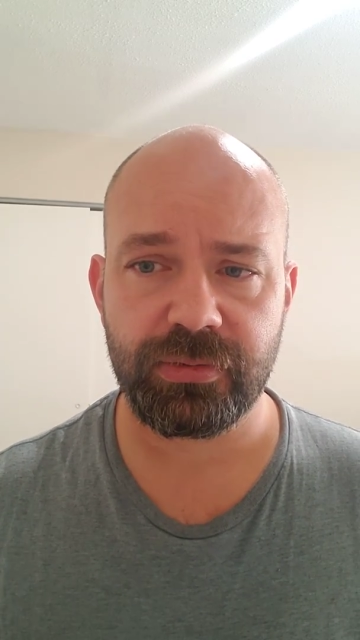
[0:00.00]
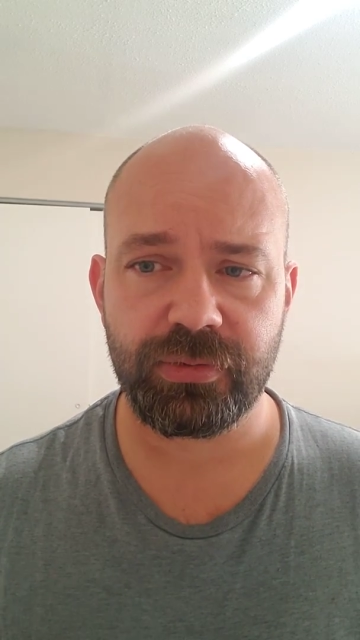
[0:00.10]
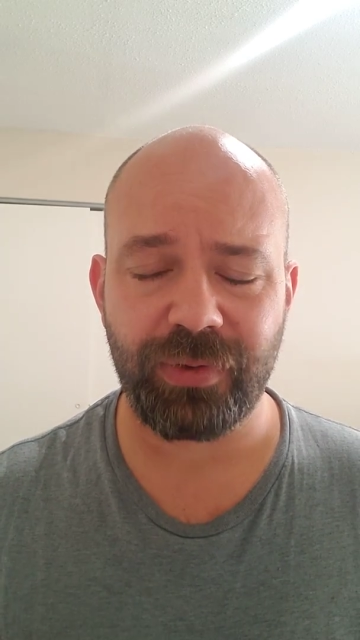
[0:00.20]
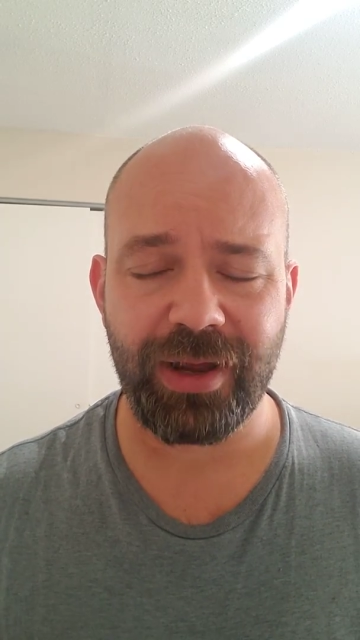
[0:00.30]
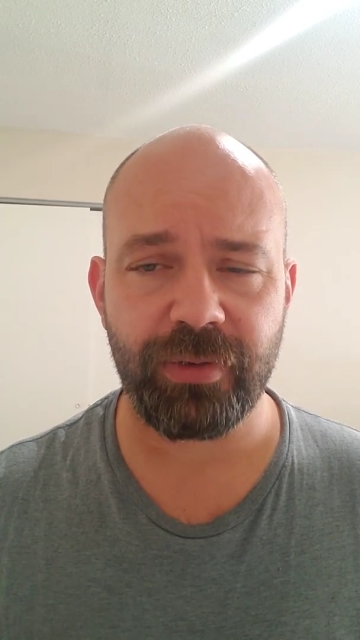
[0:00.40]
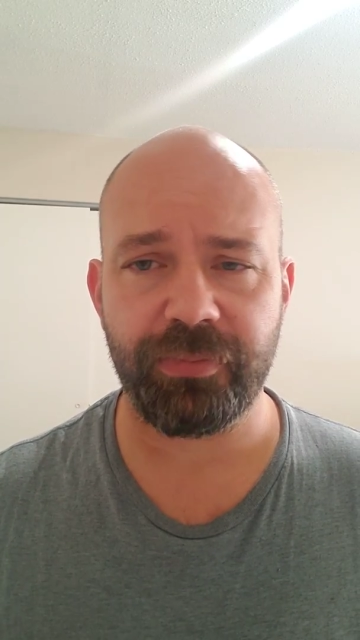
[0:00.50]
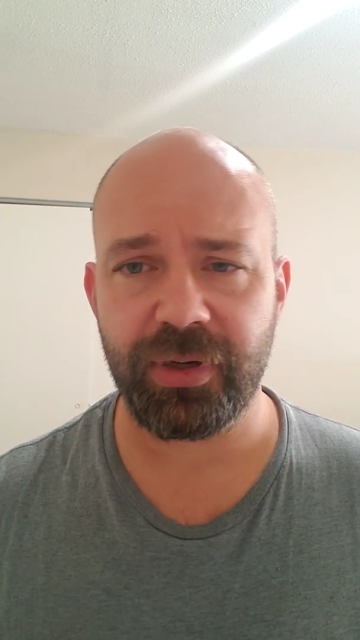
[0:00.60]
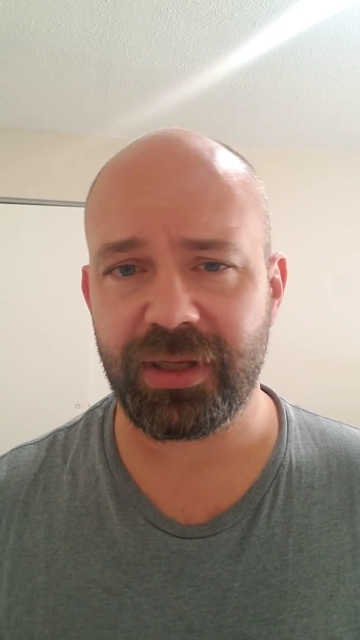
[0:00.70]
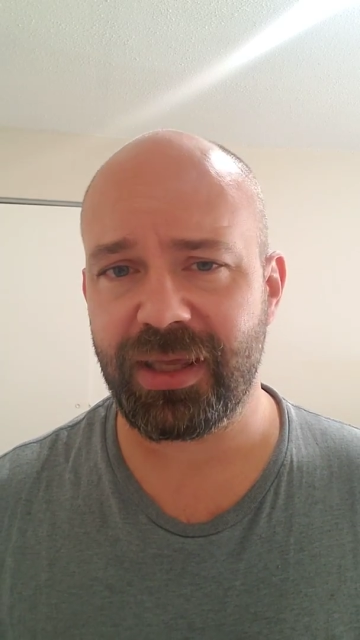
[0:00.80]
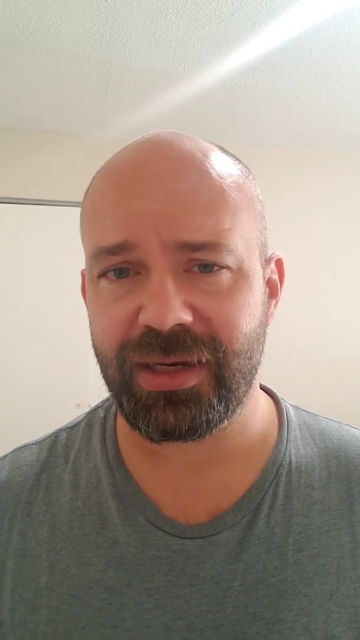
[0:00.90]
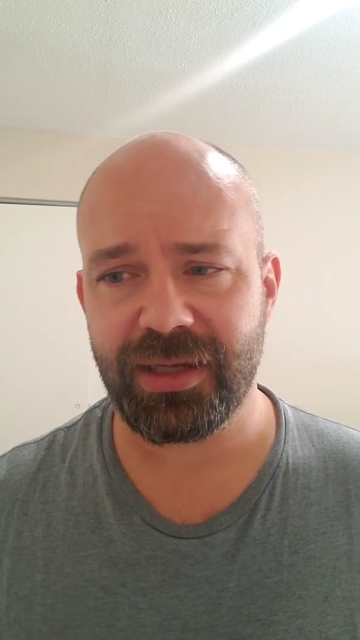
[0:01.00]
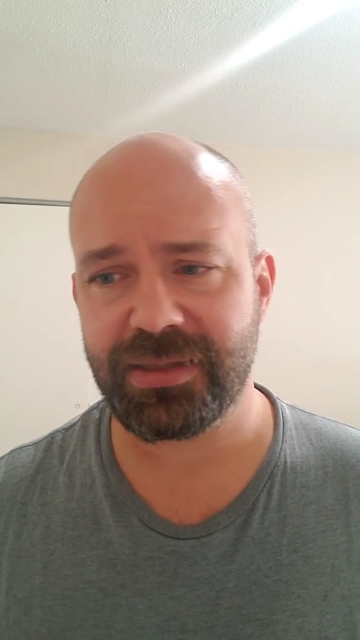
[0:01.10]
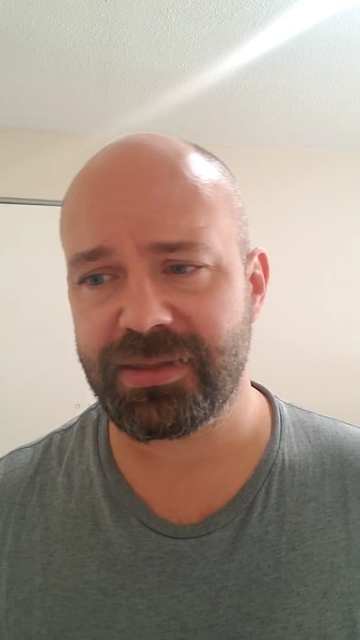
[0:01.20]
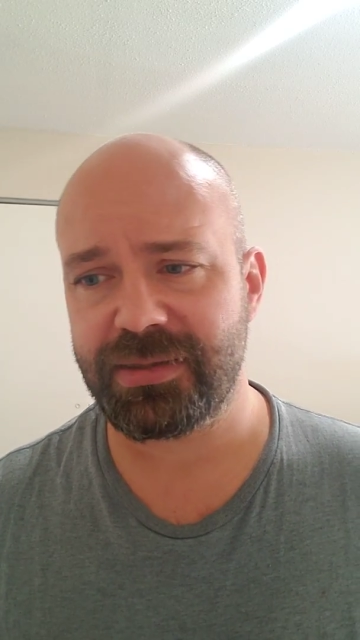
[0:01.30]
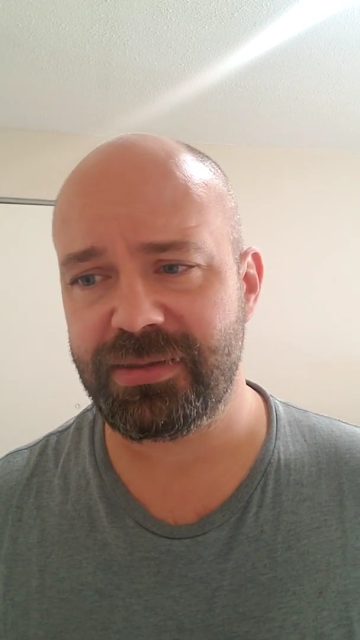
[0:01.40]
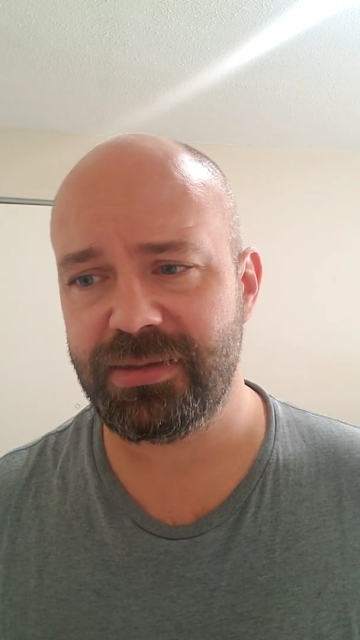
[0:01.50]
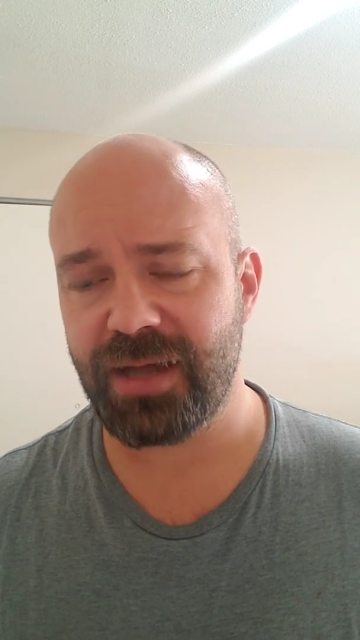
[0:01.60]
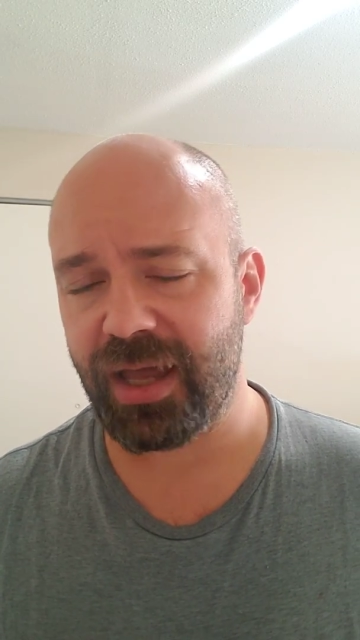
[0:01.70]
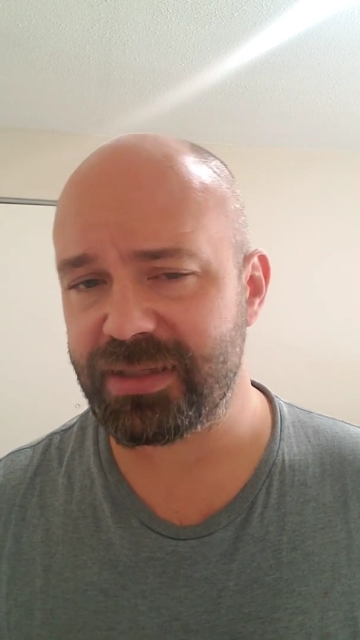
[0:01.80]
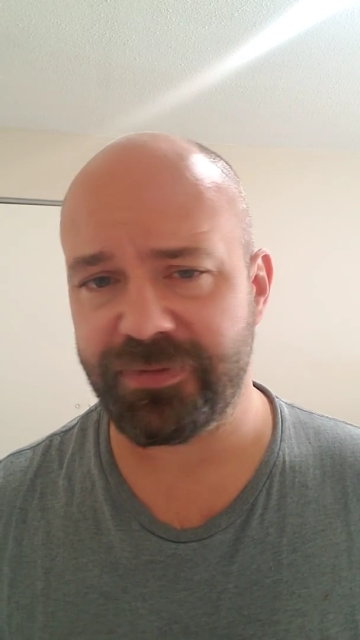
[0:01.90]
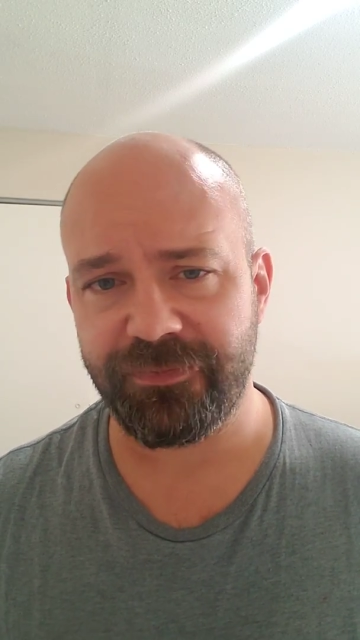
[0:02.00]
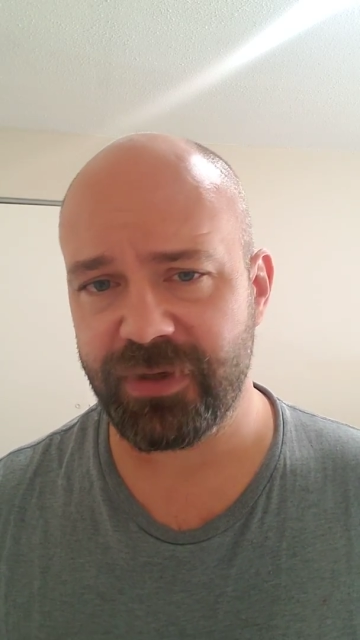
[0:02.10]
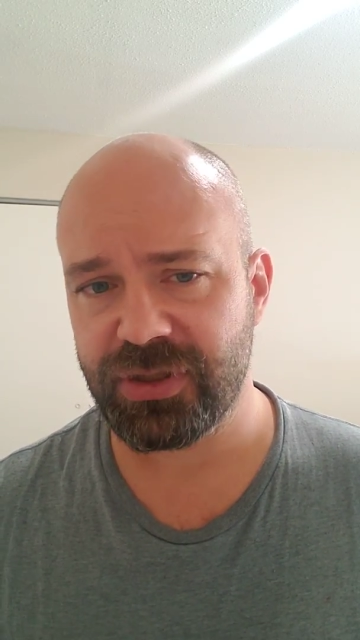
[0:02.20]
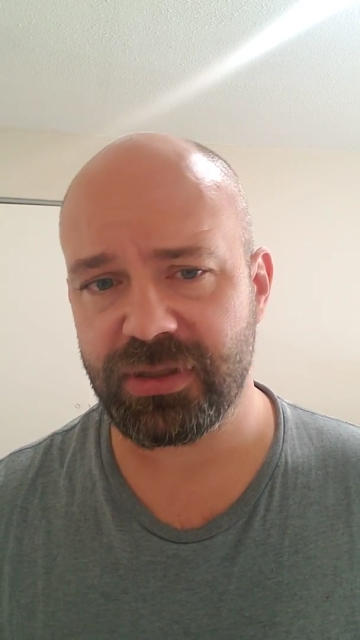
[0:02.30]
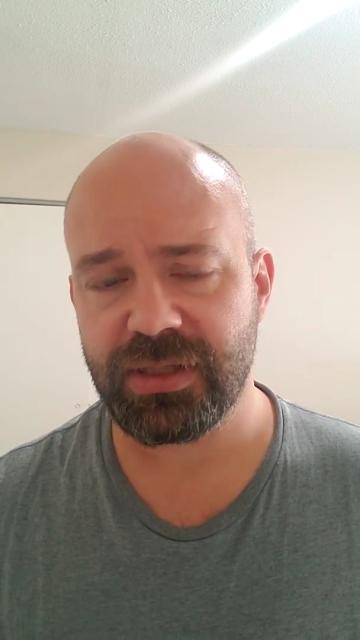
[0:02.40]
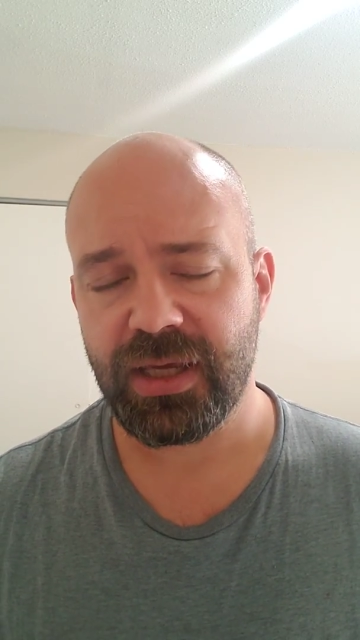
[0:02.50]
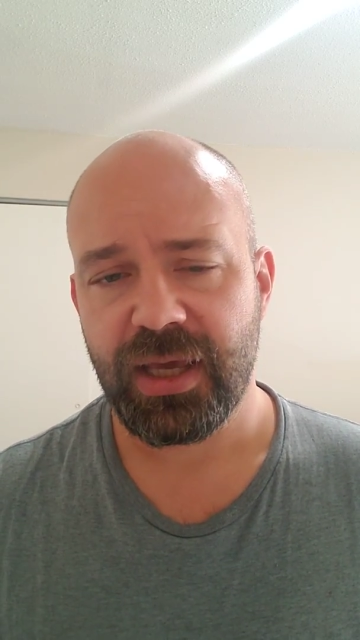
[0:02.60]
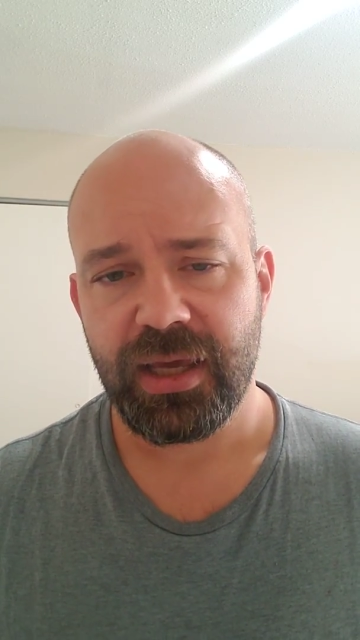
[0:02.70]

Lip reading: crown, but again, it's not as efficient.